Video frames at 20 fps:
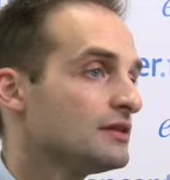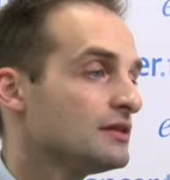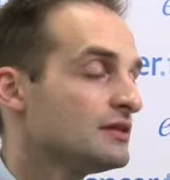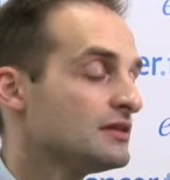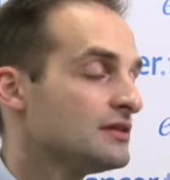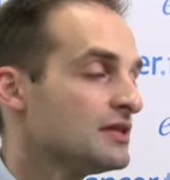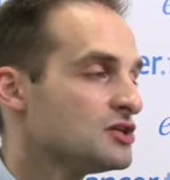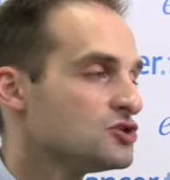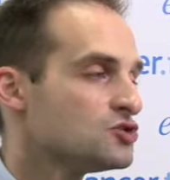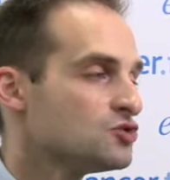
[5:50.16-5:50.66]

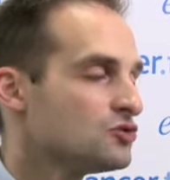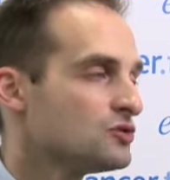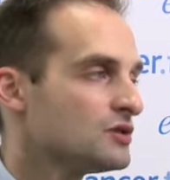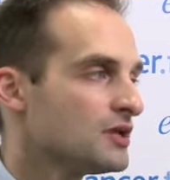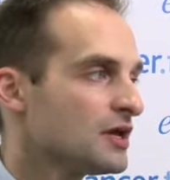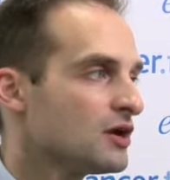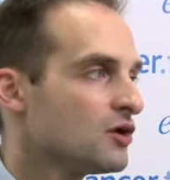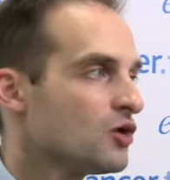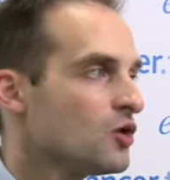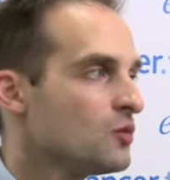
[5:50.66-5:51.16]
they should
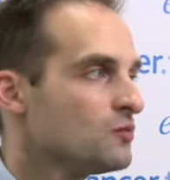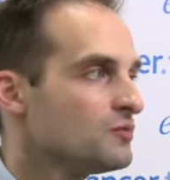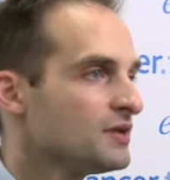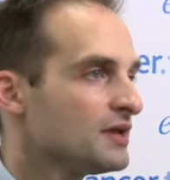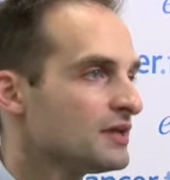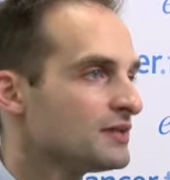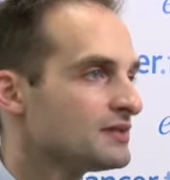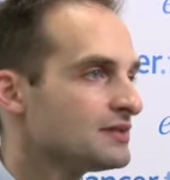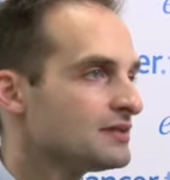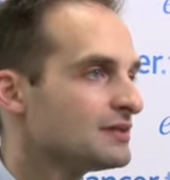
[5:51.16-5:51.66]
take home
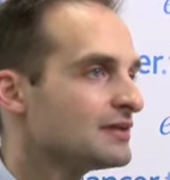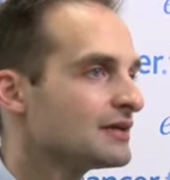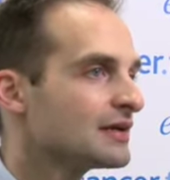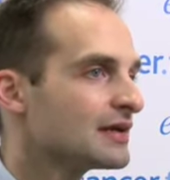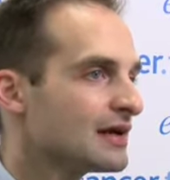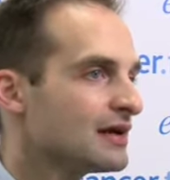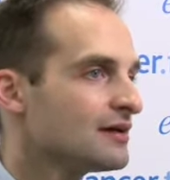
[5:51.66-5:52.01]
that uh,